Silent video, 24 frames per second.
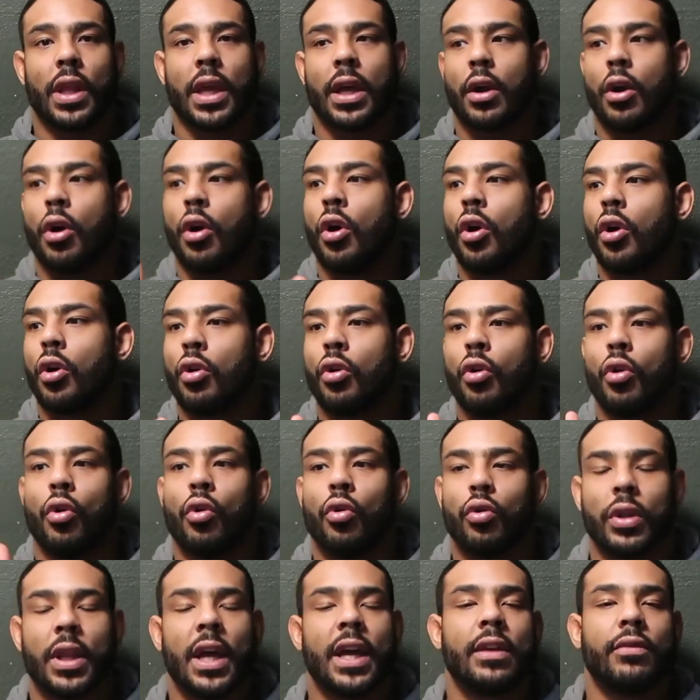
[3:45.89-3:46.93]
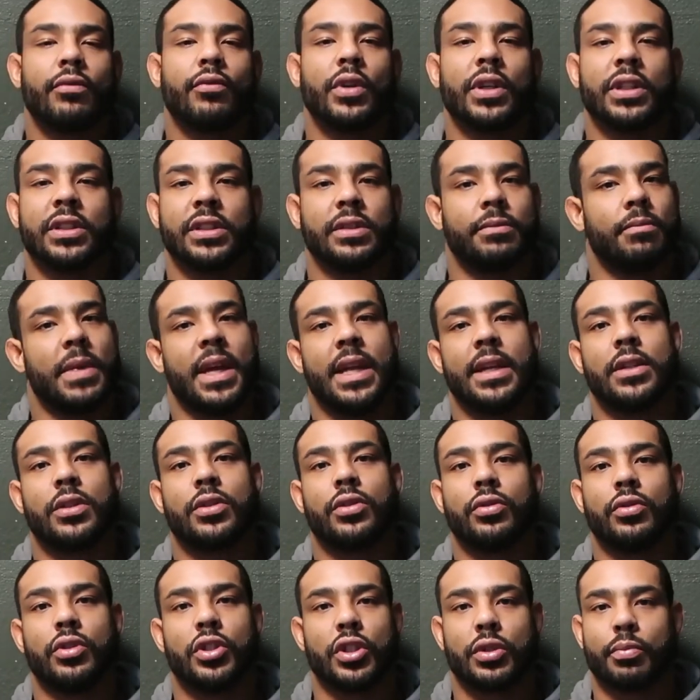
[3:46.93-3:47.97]
like our whole life wasn't meant
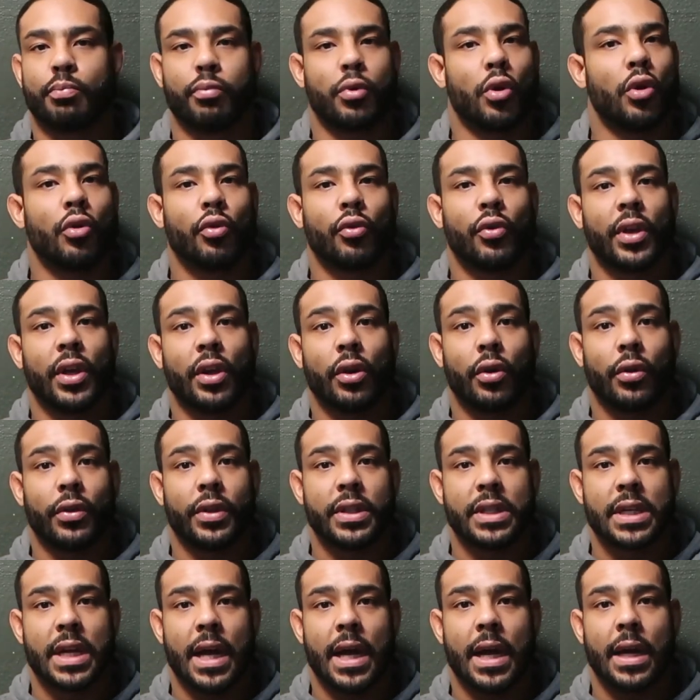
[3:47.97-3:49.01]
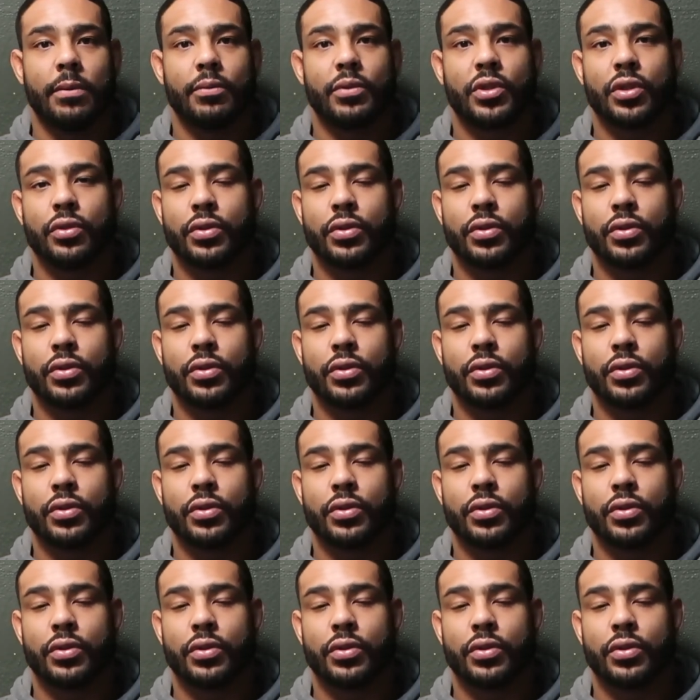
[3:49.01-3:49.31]
to just procreate all the time.